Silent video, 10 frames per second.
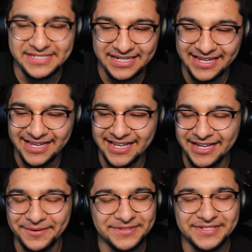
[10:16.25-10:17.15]
Like,
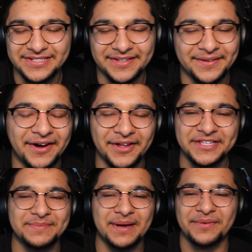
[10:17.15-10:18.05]
it was, all
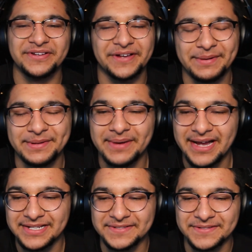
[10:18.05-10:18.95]
these memories are coming
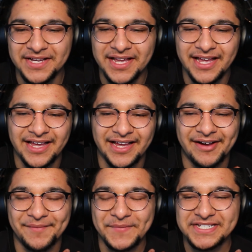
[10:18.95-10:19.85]
back. So
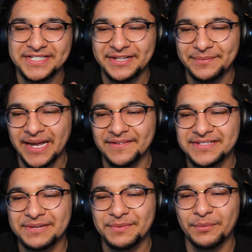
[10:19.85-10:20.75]
basically every
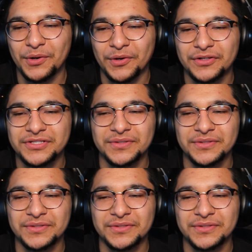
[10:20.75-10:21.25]
time we'll go to